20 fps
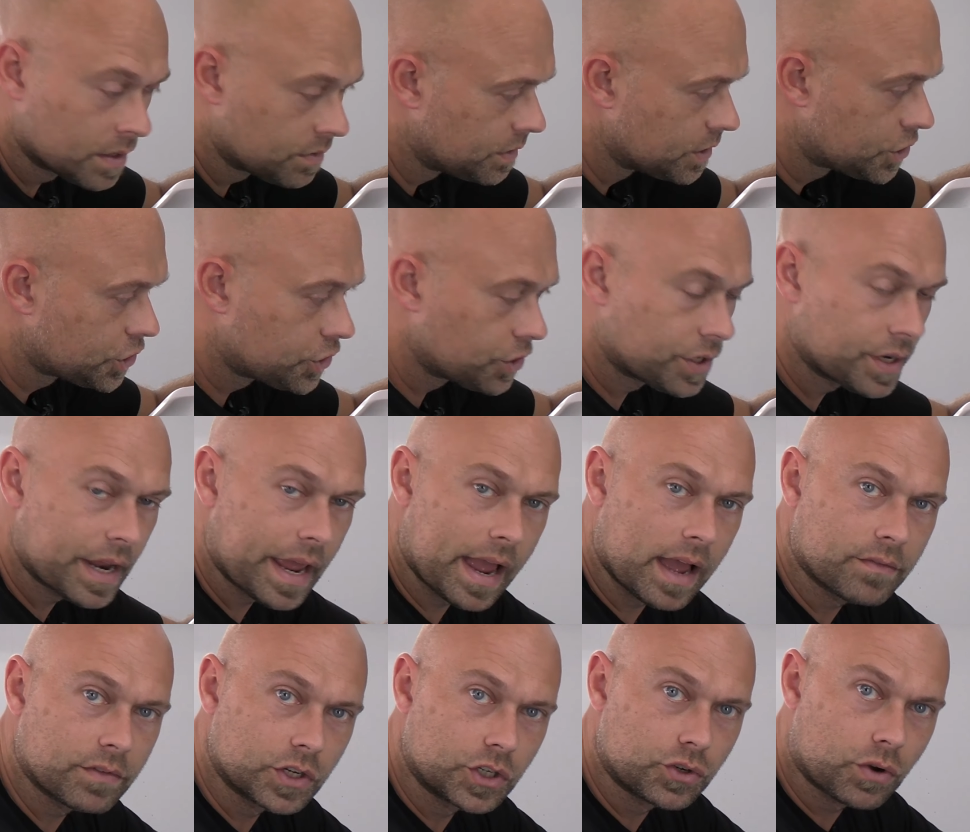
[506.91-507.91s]
This shouldn't
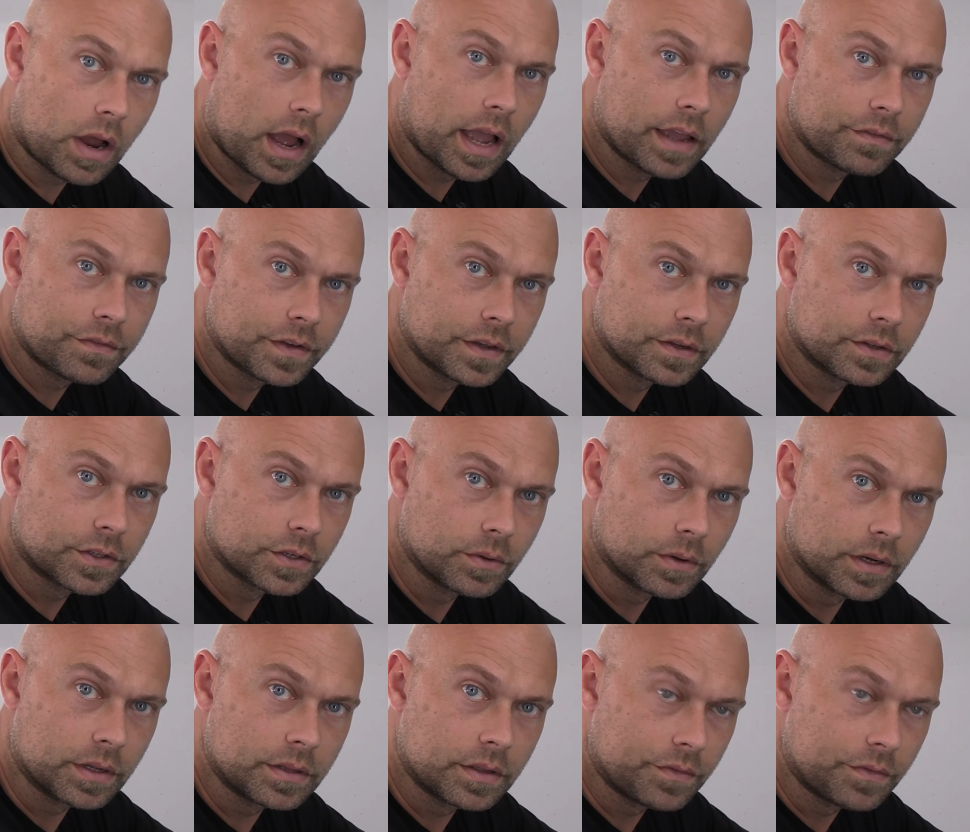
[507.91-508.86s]
have a dry feel to it.